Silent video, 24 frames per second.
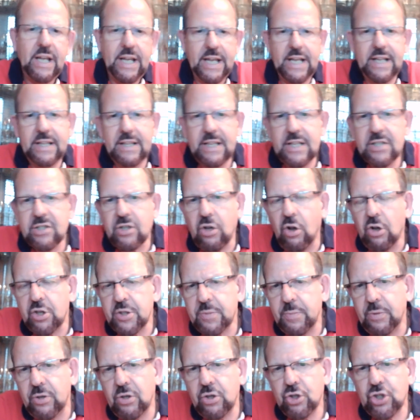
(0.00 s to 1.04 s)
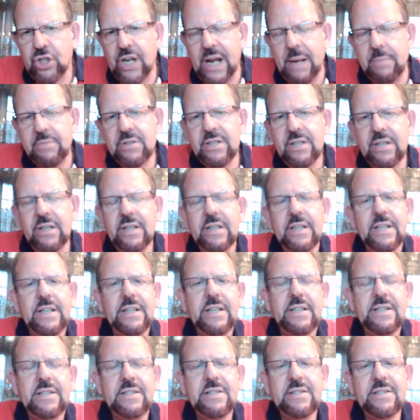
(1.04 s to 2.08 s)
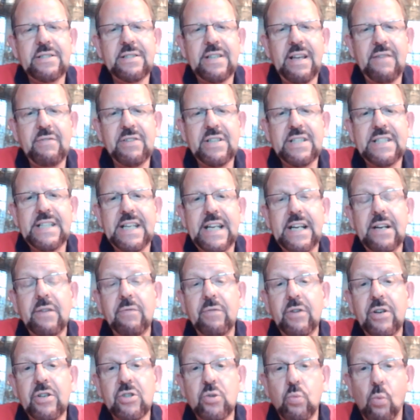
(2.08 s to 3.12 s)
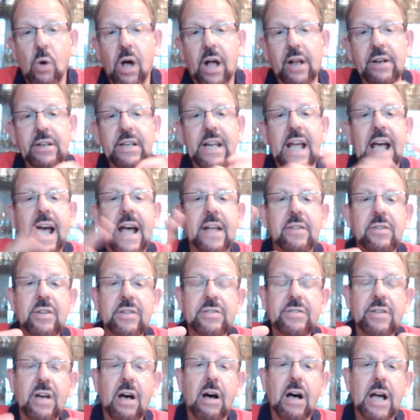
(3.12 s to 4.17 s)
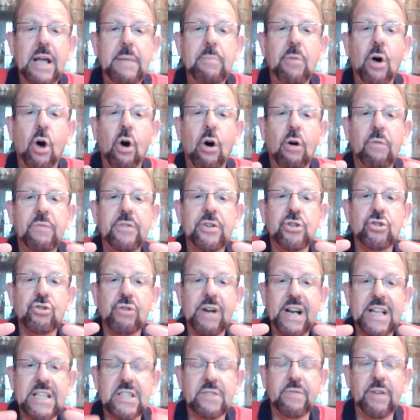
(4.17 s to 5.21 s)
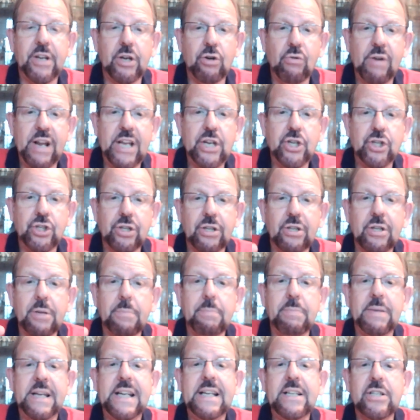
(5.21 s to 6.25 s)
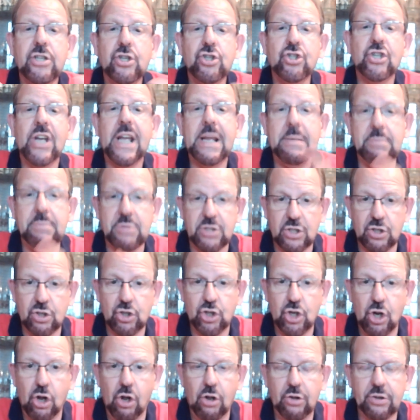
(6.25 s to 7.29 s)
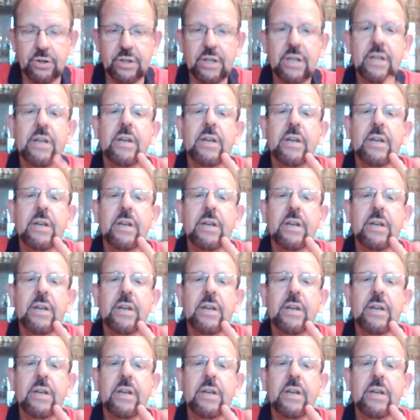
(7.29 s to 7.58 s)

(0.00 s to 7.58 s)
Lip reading: in this Gospel, chapter 17 and verse 1, at the time of the Transfiguration, that Peter, James and John